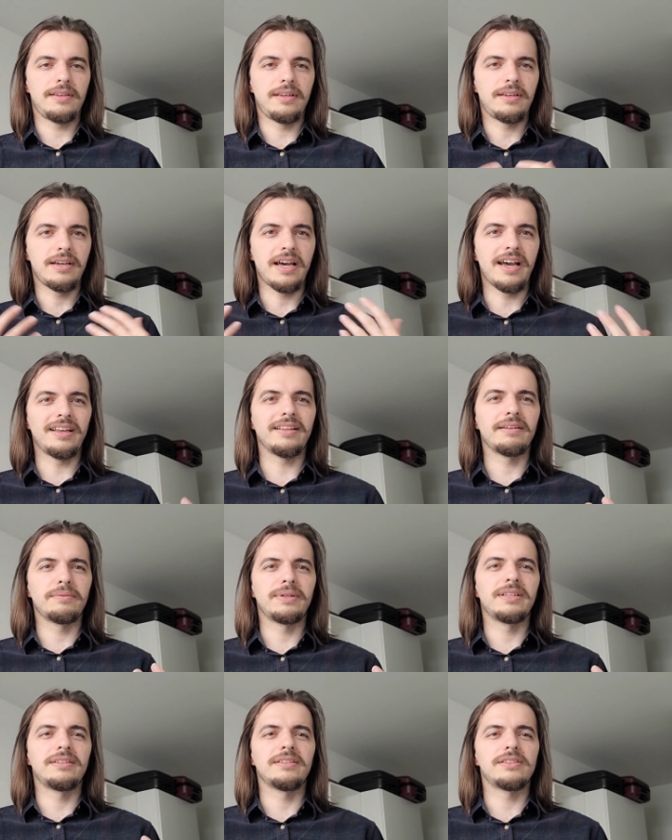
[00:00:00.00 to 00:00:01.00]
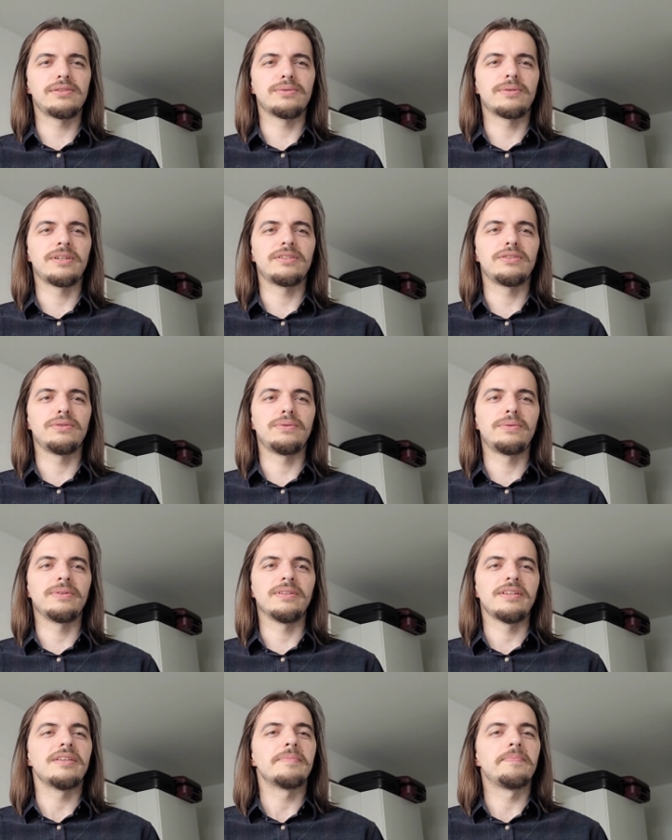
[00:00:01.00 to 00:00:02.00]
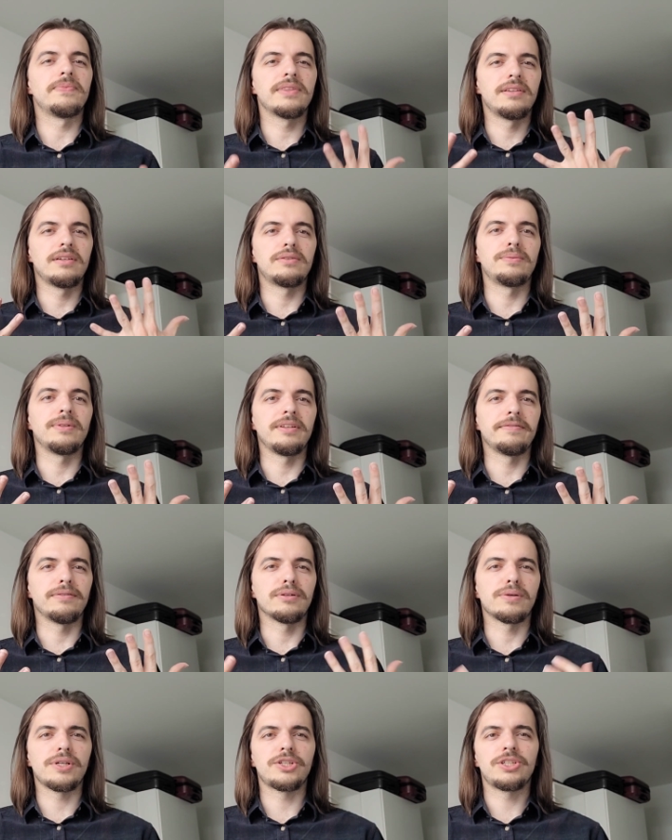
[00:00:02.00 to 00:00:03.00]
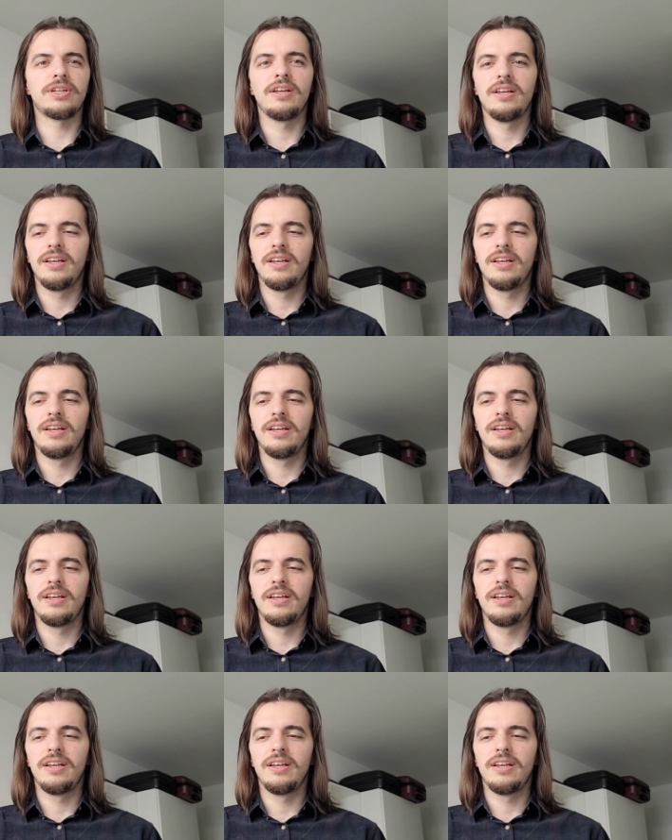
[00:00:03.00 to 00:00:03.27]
uh, highlight within the story to really uh, to really flourish.